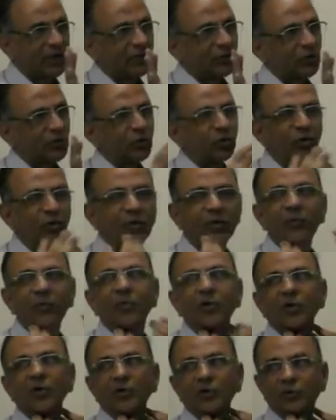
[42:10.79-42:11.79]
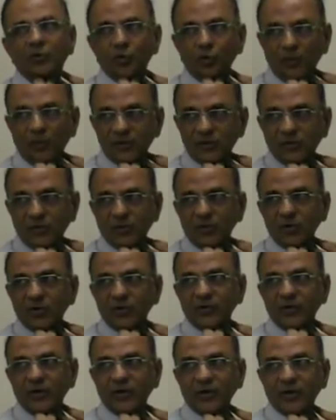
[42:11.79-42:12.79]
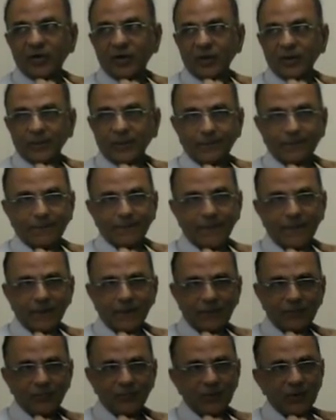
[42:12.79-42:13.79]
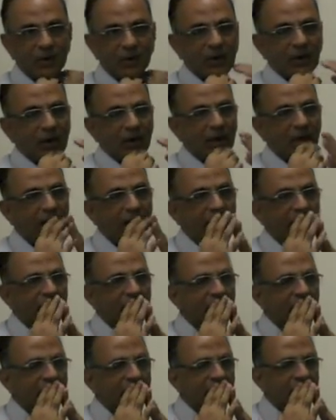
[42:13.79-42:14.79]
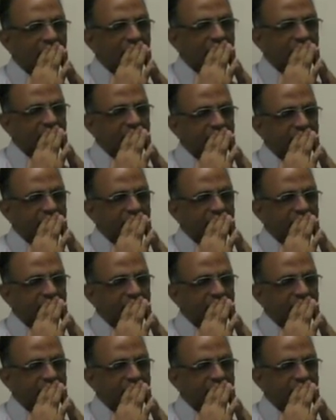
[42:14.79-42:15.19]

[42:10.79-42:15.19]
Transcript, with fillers: so you don't have to bother too much about the central line. Yeah. And uh,